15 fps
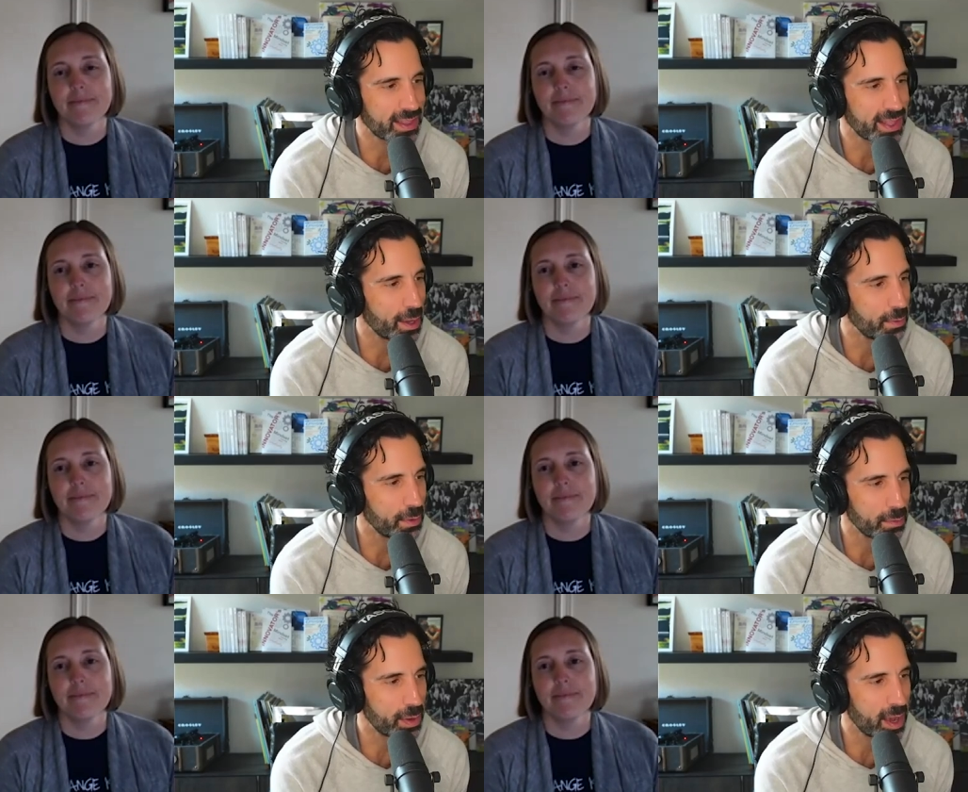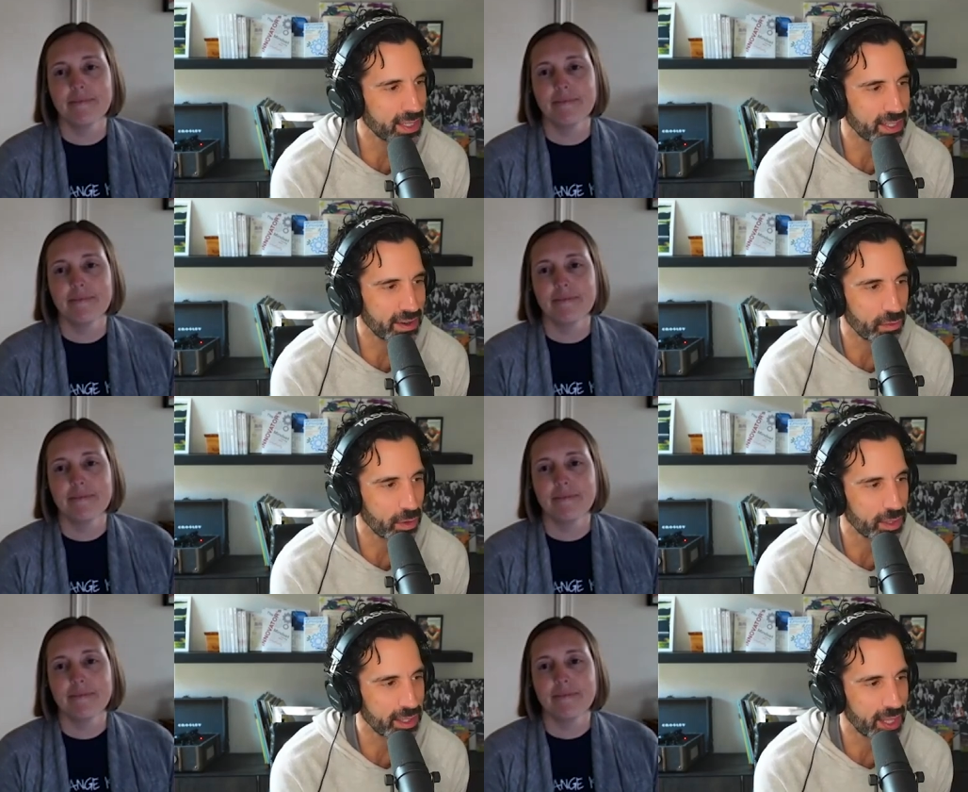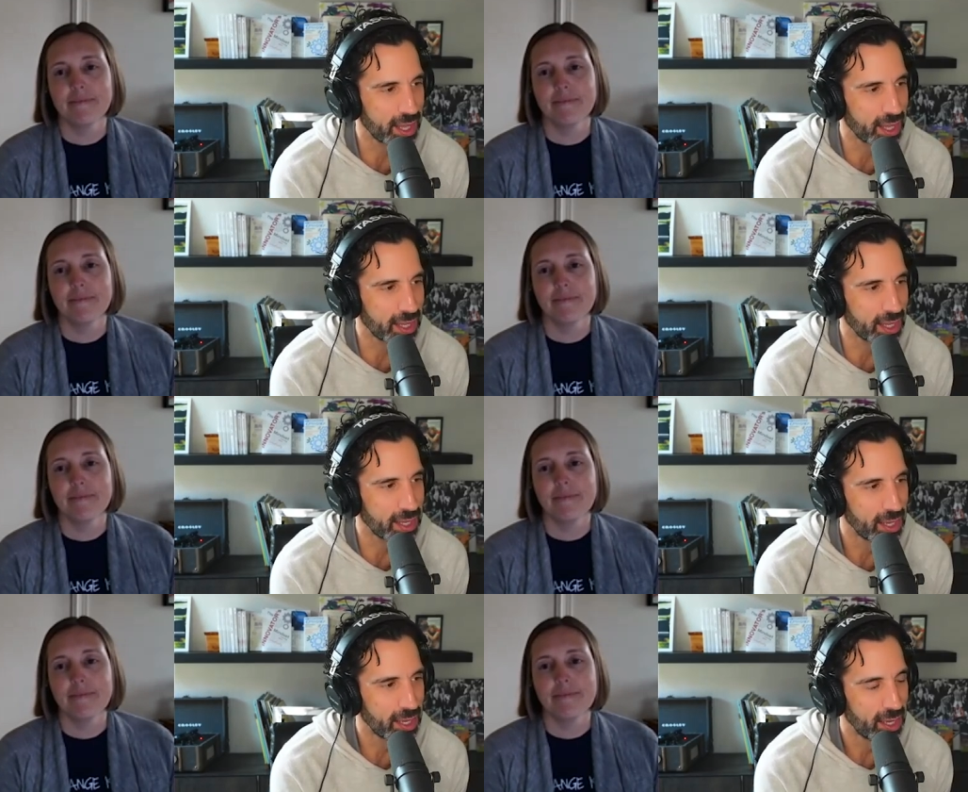Speaker 1: them, you impact everyone
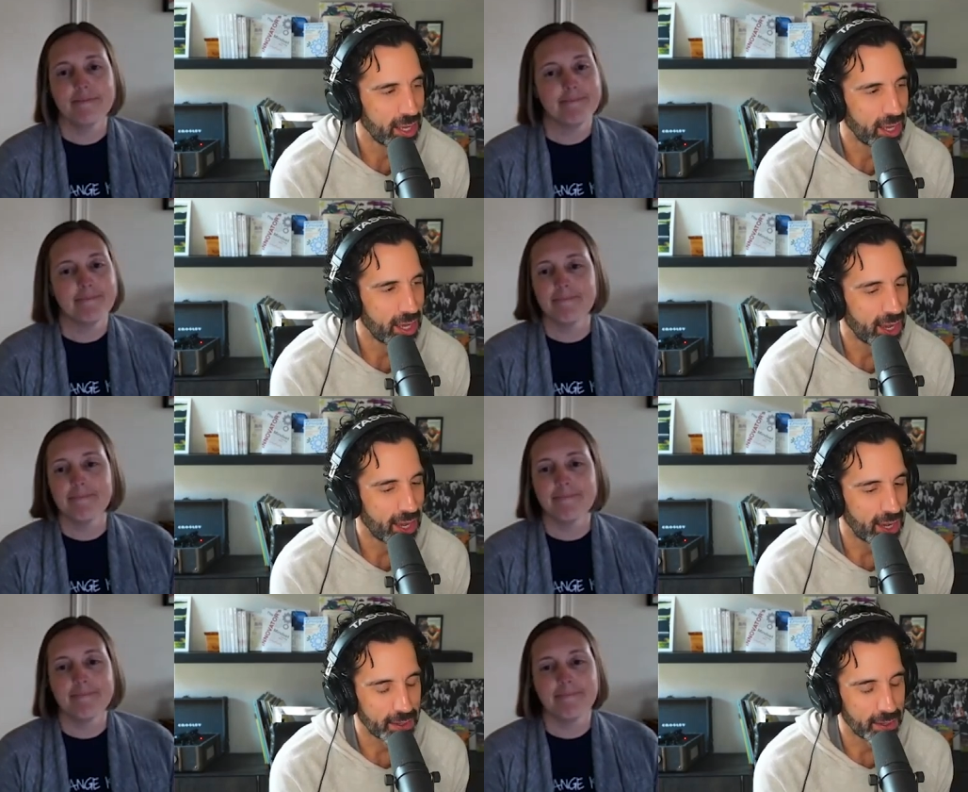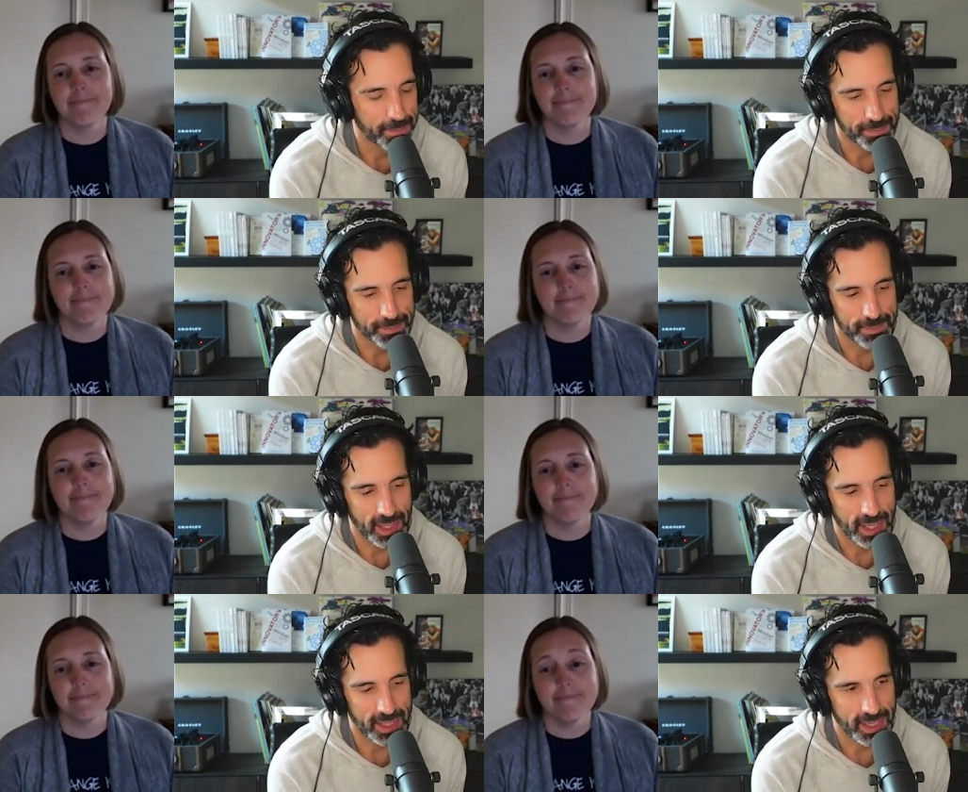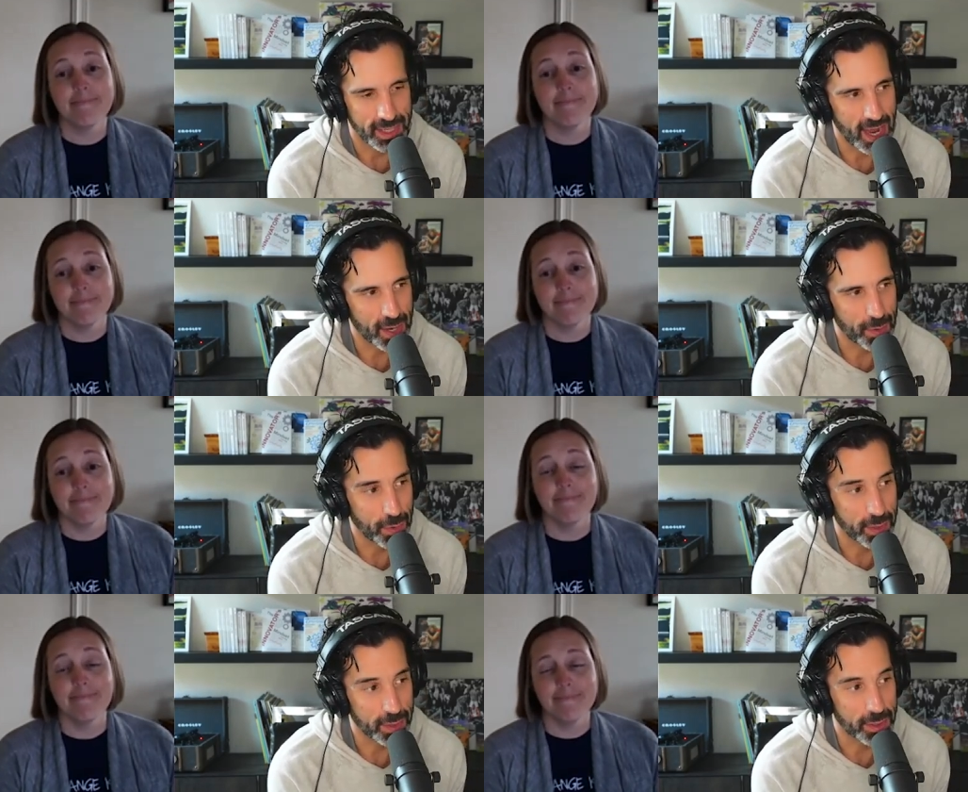they
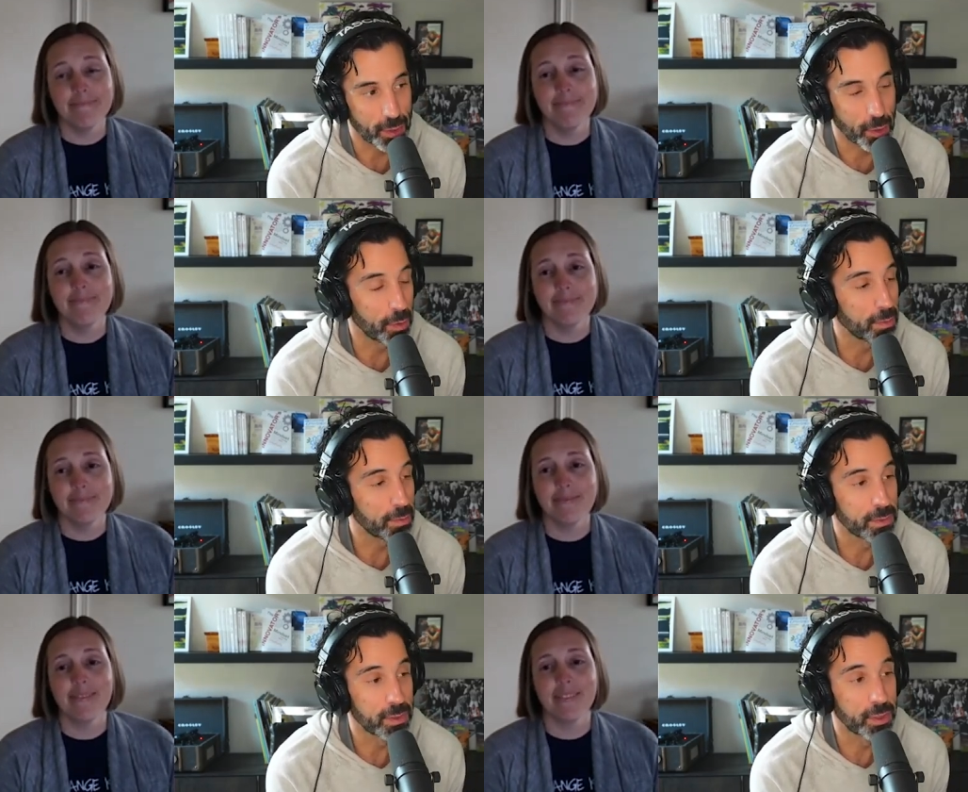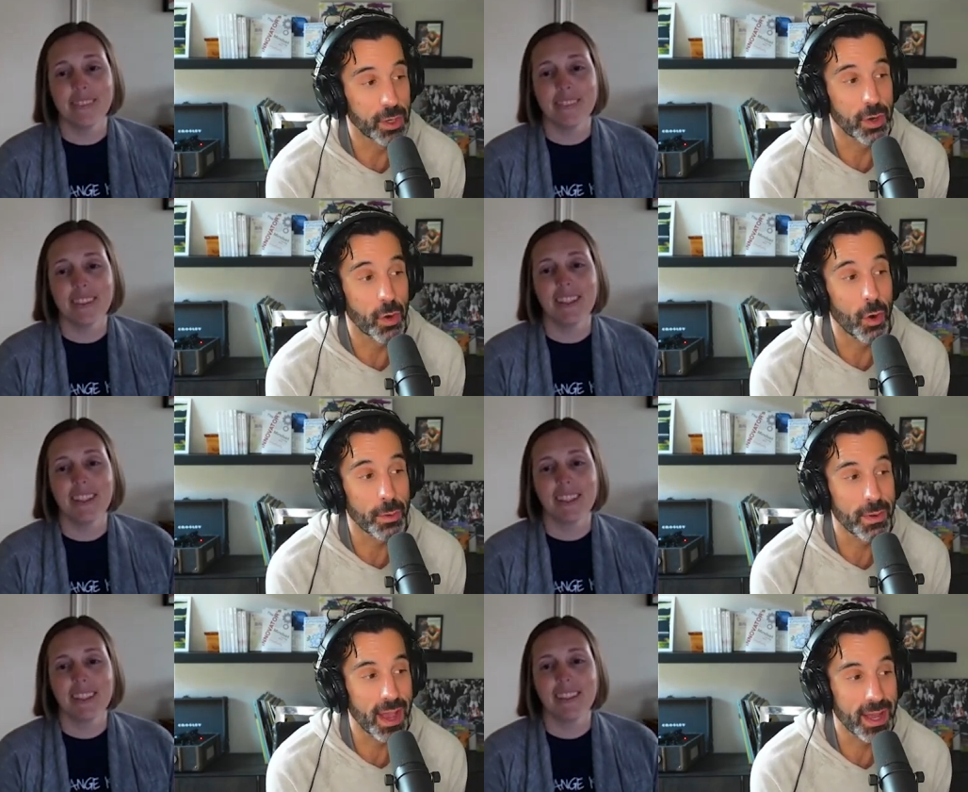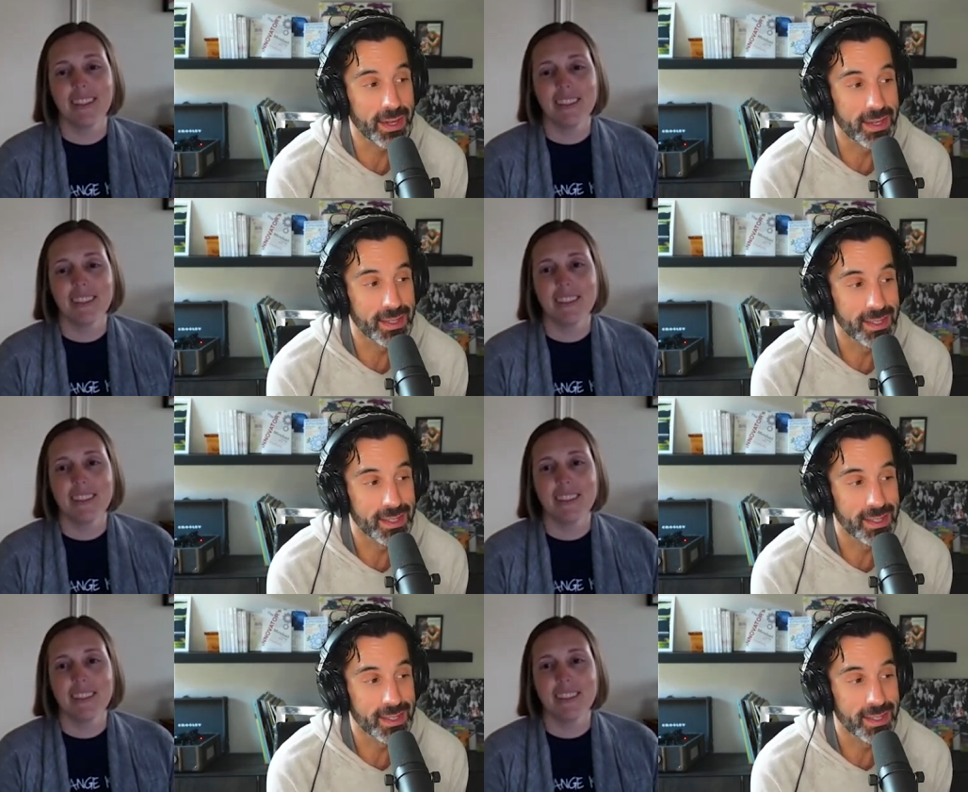connect with, good or bad.